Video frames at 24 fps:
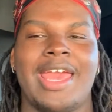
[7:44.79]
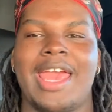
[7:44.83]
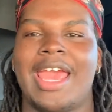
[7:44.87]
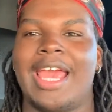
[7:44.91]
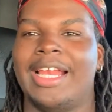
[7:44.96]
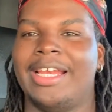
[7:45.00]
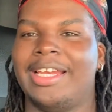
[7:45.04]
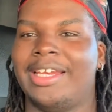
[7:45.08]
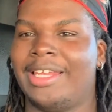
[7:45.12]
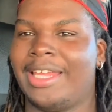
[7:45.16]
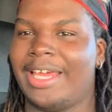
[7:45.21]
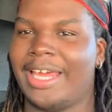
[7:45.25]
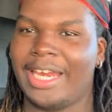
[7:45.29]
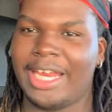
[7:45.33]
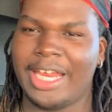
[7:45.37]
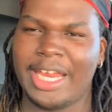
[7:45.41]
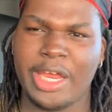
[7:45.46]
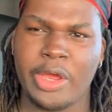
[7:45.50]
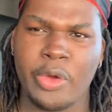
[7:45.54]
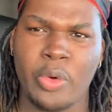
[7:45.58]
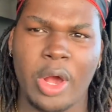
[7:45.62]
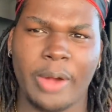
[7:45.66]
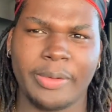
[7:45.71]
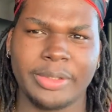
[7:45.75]
And the lady
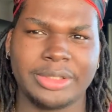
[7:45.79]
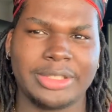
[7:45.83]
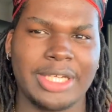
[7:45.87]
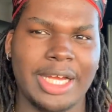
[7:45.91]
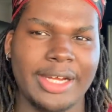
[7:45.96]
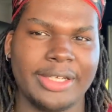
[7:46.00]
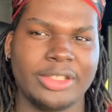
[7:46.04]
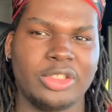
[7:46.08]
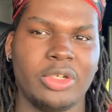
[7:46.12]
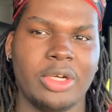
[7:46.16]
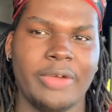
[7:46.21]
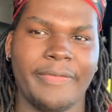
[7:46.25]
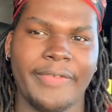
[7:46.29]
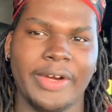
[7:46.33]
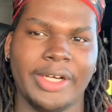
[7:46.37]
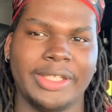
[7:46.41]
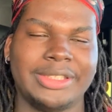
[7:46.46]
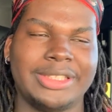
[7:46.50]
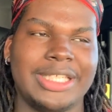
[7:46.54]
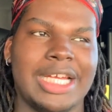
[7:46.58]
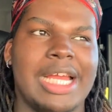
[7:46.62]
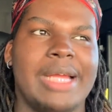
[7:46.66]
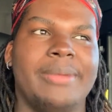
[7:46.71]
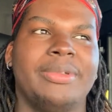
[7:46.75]
who I was talking to the
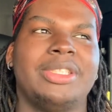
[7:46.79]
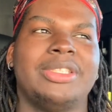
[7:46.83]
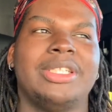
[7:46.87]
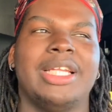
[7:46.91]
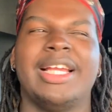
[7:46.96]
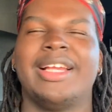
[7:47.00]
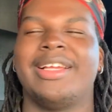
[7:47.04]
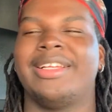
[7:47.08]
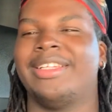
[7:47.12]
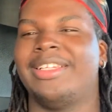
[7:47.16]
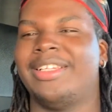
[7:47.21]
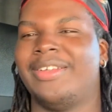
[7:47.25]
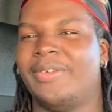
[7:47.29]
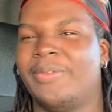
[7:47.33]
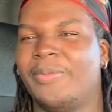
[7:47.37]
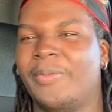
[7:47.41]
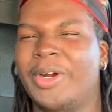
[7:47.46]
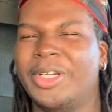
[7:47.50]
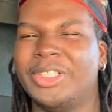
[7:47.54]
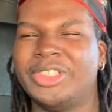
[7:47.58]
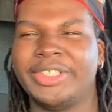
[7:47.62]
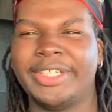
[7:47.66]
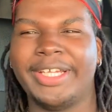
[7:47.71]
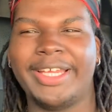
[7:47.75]
first time, she's like,
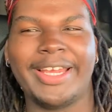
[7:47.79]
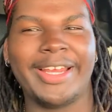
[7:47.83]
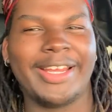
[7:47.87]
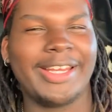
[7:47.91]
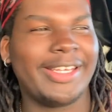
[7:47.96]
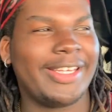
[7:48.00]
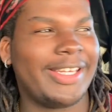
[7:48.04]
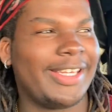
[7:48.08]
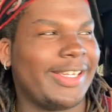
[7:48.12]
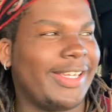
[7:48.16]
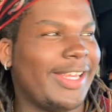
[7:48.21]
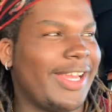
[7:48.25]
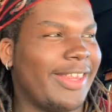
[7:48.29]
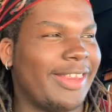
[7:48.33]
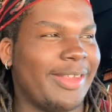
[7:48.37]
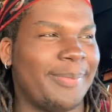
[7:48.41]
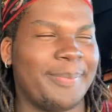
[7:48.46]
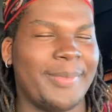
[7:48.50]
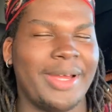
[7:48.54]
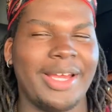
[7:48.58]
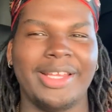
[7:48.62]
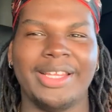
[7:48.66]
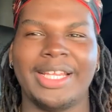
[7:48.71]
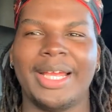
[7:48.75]
weren't you here the other
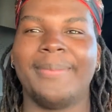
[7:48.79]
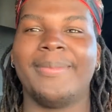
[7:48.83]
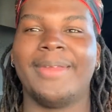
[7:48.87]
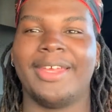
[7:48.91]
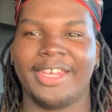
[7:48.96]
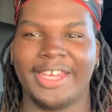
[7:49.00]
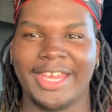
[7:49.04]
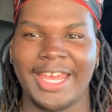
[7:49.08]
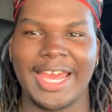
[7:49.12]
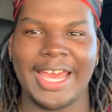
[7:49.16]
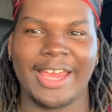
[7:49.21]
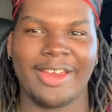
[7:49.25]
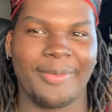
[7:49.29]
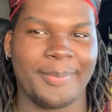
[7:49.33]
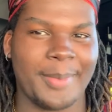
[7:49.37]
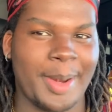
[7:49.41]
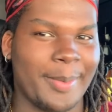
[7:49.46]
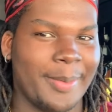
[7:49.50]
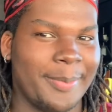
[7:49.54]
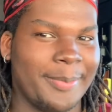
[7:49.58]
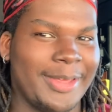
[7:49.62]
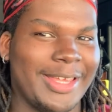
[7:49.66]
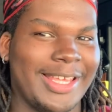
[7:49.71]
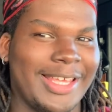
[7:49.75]
month? I'm like, yeah, you
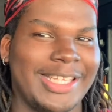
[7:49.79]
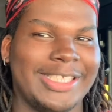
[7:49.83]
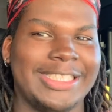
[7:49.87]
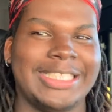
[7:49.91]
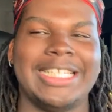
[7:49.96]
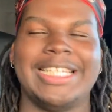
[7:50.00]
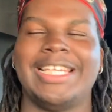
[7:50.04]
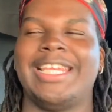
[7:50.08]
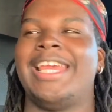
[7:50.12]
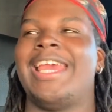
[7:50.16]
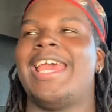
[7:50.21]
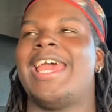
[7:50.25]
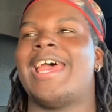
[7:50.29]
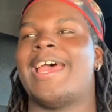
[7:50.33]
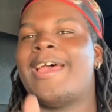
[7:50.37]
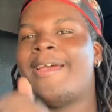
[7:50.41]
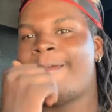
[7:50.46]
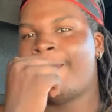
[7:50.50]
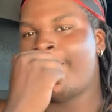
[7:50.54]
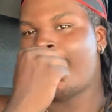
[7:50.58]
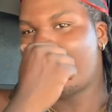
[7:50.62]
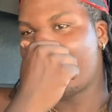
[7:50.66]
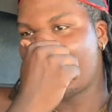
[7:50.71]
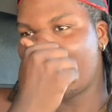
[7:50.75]
remember me? And like, yeah.
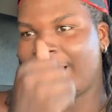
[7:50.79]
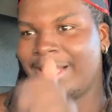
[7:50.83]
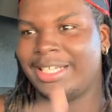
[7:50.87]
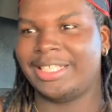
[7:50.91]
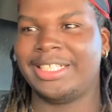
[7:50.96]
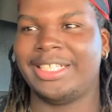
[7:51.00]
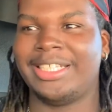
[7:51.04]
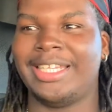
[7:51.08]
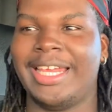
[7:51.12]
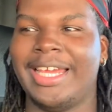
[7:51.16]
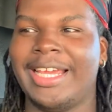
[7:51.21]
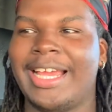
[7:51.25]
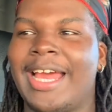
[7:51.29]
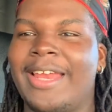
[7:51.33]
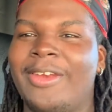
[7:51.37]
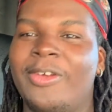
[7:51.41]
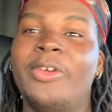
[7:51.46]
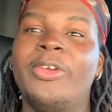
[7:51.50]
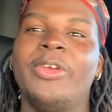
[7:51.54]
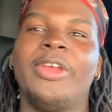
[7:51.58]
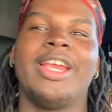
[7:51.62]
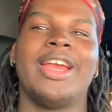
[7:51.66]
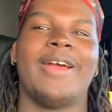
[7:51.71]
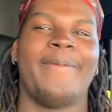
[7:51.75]
And she's like, I knew
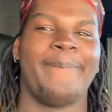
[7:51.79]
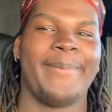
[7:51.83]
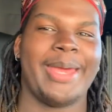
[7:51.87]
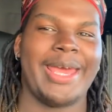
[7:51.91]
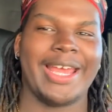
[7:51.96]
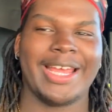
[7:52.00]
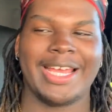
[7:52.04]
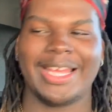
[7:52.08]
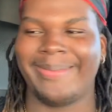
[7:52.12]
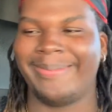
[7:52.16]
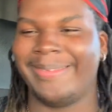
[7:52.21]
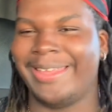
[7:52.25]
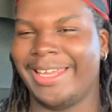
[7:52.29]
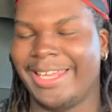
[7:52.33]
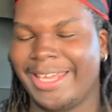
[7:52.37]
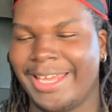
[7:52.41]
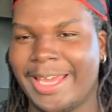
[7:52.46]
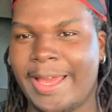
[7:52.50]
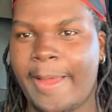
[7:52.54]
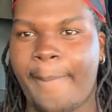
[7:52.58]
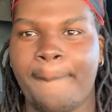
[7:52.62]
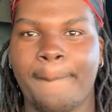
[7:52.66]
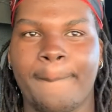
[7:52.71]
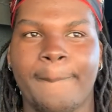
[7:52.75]
you'd come back. And I'm like,
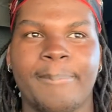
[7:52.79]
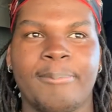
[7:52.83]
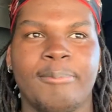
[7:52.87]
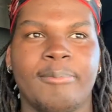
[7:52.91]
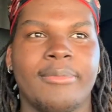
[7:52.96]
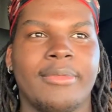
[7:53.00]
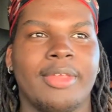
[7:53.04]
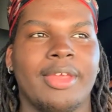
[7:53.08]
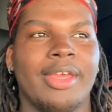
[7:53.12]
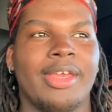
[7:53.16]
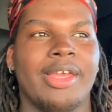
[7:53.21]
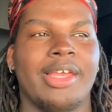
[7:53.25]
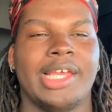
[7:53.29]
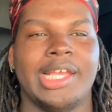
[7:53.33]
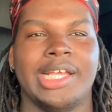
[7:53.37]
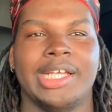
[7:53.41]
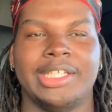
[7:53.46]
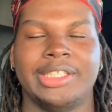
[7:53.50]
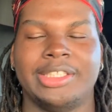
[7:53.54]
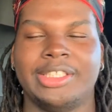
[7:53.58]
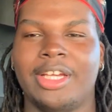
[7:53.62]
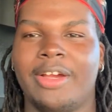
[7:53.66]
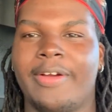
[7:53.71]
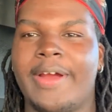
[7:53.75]
yeah.
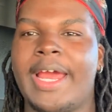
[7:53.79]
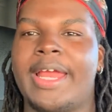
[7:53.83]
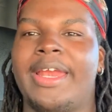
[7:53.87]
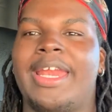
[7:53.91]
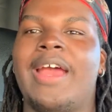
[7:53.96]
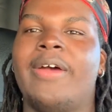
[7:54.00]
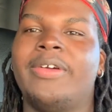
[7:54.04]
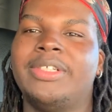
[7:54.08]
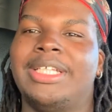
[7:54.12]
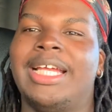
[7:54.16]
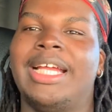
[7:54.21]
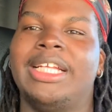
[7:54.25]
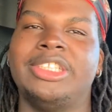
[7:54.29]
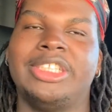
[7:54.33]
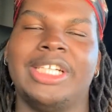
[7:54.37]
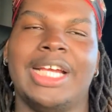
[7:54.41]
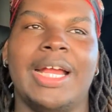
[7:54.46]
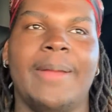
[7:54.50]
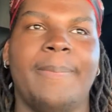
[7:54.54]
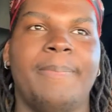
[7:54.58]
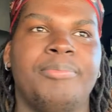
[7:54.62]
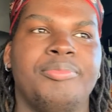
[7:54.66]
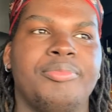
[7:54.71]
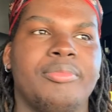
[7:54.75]
So, right, that was that
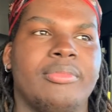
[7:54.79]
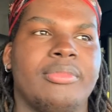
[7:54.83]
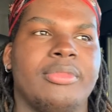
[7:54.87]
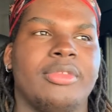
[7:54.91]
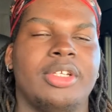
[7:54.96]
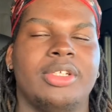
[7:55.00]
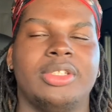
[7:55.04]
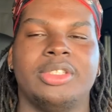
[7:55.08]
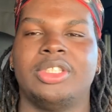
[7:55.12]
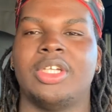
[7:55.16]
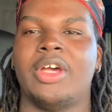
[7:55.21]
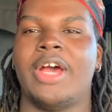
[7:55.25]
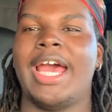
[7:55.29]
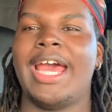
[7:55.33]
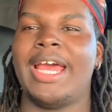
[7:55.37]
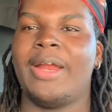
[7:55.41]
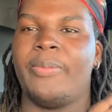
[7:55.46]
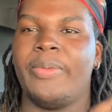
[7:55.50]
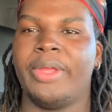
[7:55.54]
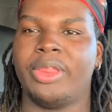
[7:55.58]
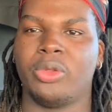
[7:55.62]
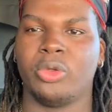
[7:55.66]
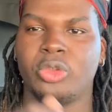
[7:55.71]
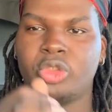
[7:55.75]
job. So I
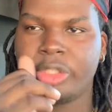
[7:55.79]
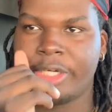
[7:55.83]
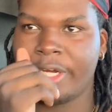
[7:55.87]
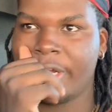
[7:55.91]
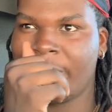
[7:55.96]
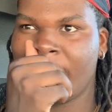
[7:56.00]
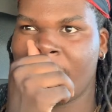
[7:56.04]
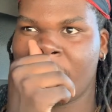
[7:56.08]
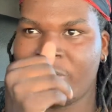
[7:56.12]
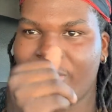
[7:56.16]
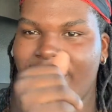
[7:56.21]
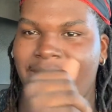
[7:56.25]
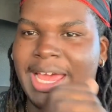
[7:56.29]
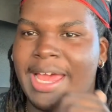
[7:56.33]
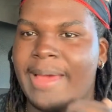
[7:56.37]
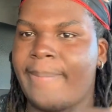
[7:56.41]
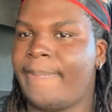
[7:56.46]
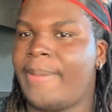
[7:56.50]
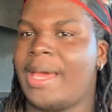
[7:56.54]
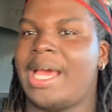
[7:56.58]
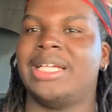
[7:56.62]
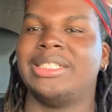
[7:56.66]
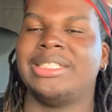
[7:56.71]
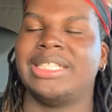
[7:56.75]
went through training through that,
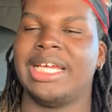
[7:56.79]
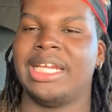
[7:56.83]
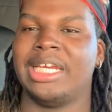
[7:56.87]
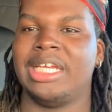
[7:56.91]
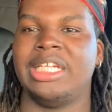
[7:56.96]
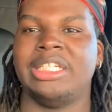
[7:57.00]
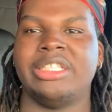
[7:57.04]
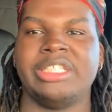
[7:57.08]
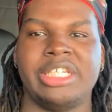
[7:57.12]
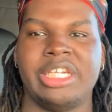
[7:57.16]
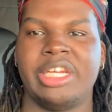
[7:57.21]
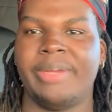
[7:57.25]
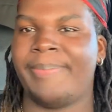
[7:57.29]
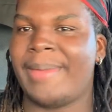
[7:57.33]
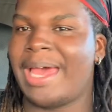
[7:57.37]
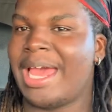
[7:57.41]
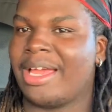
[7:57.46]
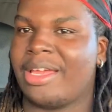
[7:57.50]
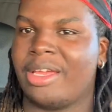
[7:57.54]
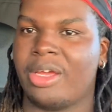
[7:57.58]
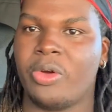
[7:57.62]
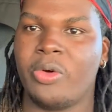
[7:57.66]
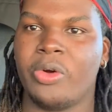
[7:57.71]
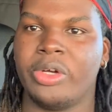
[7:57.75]
passed that easy, the
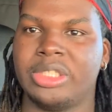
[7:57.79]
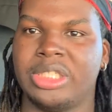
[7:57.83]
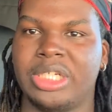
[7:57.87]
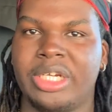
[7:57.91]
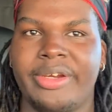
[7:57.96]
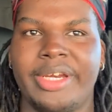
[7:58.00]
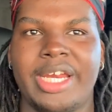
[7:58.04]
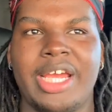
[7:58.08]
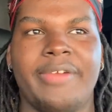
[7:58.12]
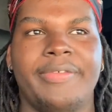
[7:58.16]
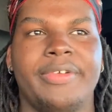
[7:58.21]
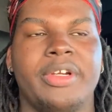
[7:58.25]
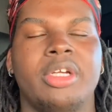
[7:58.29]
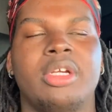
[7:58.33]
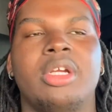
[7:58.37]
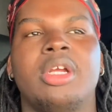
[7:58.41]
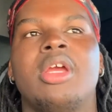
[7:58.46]
backing course and whatever.